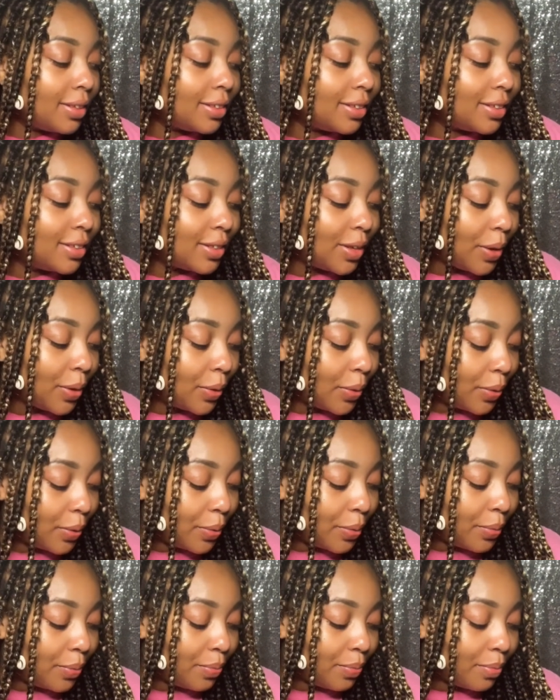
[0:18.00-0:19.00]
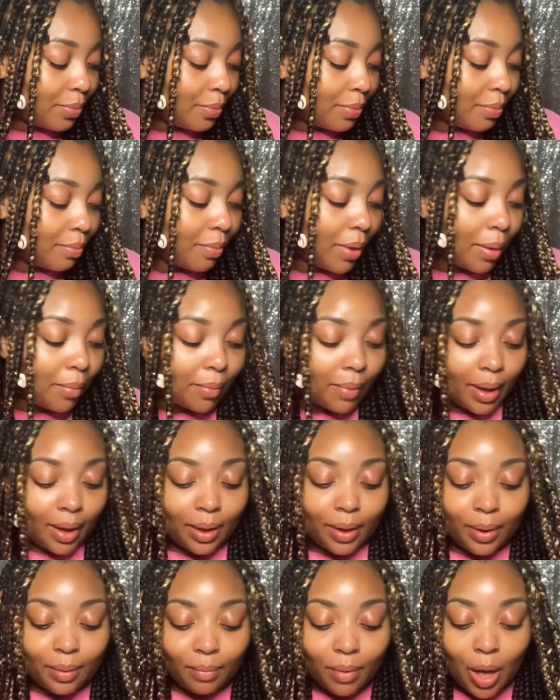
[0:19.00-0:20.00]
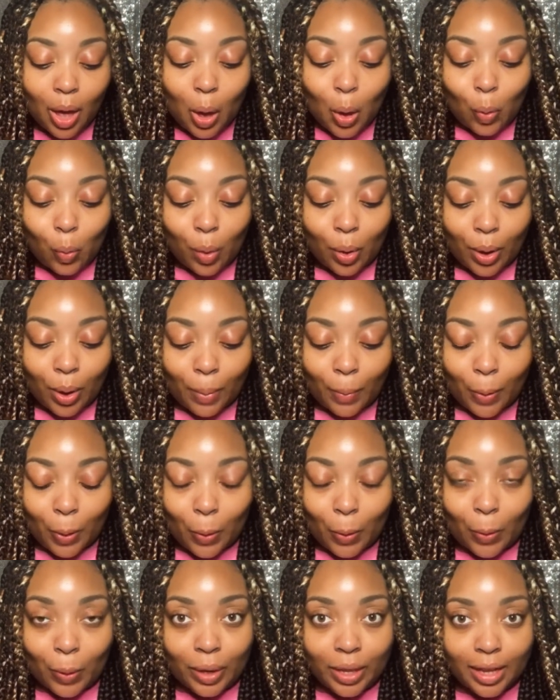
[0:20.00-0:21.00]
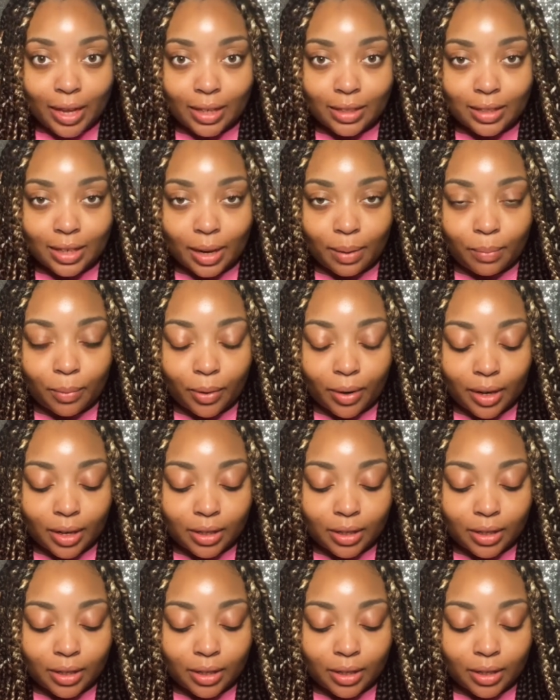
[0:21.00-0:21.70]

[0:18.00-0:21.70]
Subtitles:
So my mom woke up early yesterday morning.